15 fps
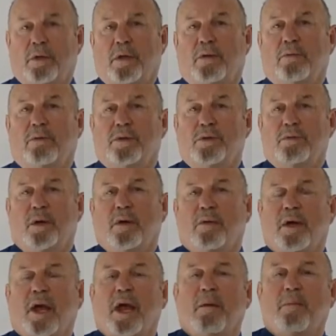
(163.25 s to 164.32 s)
In other words, we
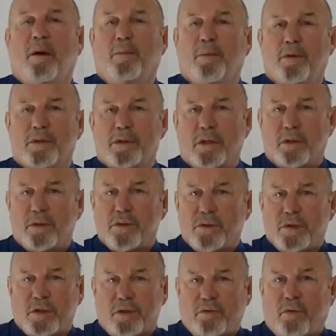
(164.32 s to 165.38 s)
came up with
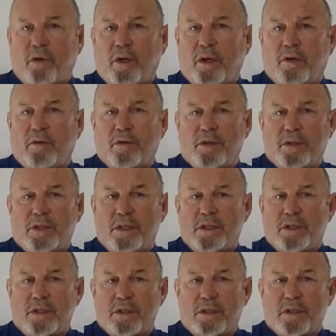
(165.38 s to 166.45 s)
solutions for endocrine
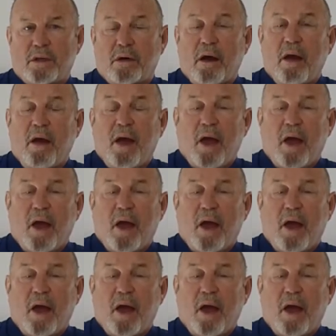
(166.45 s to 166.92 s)
diseases that